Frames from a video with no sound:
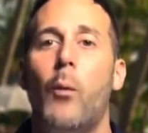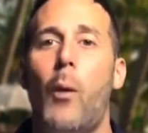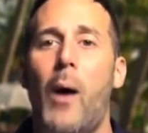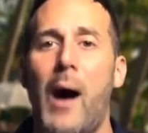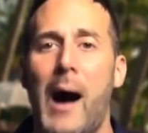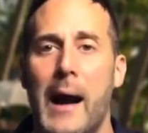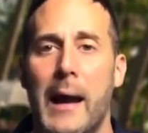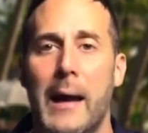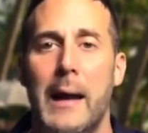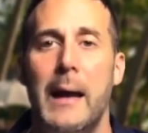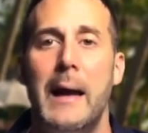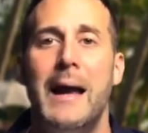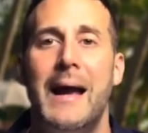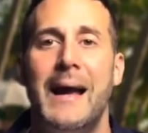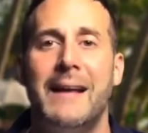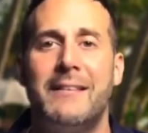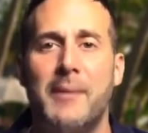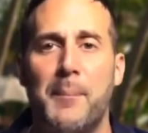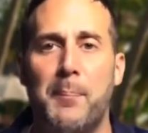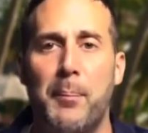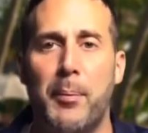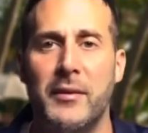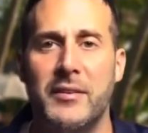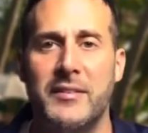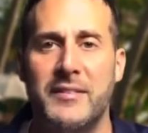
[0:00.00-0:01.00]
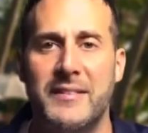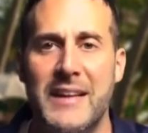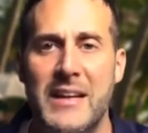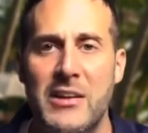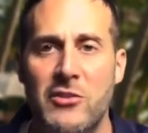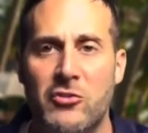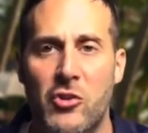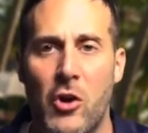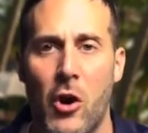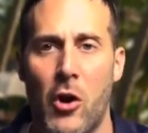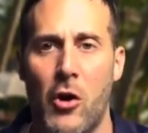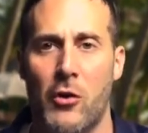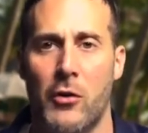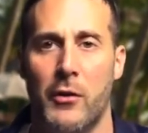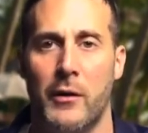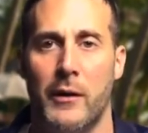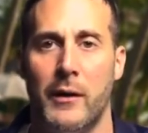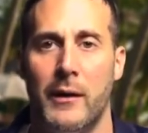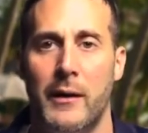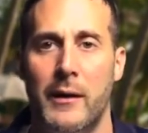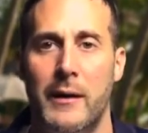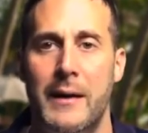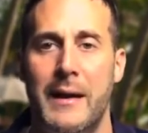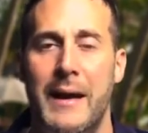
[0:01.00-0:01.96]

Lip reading: Why? It's a prestige card.